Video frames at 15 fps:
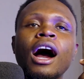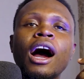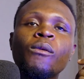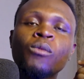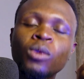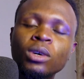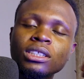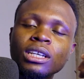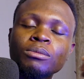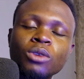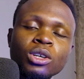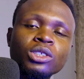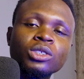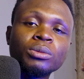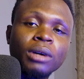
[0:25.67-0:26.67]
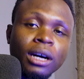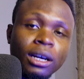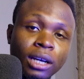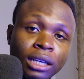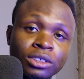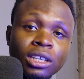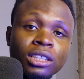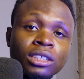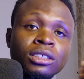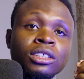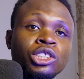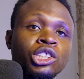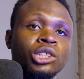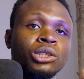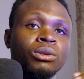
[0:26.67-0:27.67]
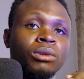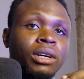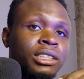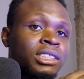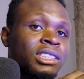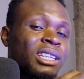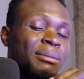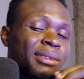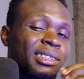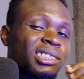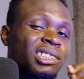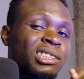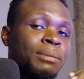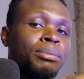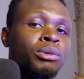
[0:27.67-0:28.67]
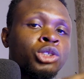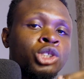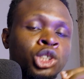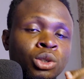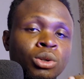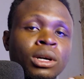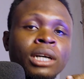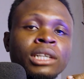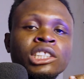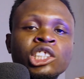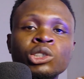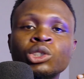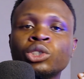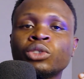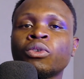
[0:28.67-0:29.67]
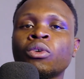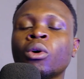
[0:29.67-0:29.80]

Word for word: what I'm going to actually teach you is something simple you can use for